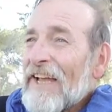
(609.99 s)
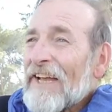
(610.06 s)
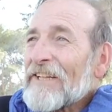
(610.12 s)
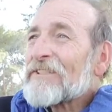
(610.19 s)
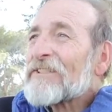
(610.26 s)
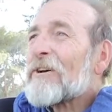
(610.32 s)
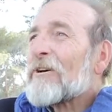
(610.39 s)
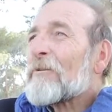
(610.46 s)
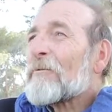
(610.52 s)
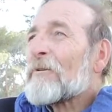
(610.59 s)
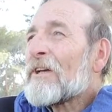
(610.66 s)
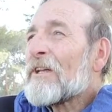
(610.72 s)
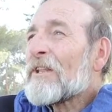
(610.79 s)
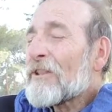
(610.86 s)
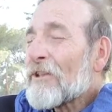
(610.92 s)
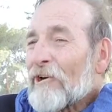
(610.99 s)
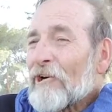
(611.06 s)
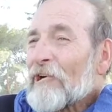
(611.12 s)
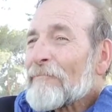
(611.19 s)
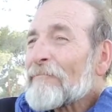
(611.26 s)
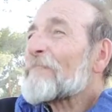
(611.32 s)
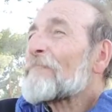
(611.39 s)
And so the
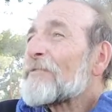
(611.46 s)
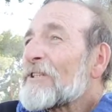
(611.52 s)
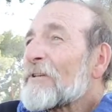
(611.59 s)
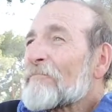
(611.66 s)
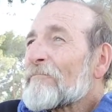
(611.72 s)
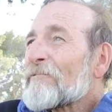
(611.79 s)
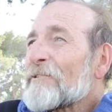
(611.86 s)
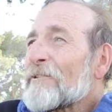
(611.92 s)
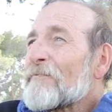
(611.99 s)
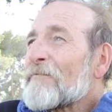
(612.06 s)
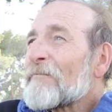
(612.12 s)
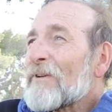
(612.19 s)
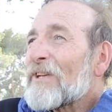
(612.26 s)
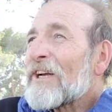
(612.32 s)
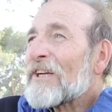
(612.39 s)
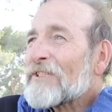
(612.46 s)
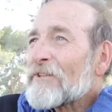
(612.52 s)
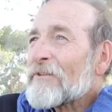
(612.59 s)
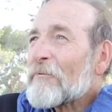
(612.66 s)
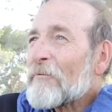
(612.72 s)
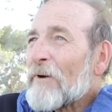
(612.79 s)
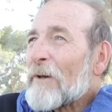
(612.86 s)
armor was improved because
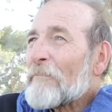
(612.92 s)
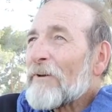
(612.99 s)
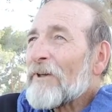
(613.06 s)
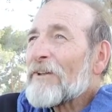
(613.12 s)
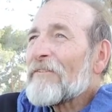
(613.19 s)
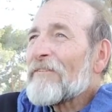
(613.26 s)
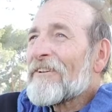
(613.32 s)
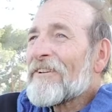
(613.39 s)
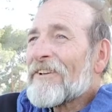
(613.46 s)
of the weapon.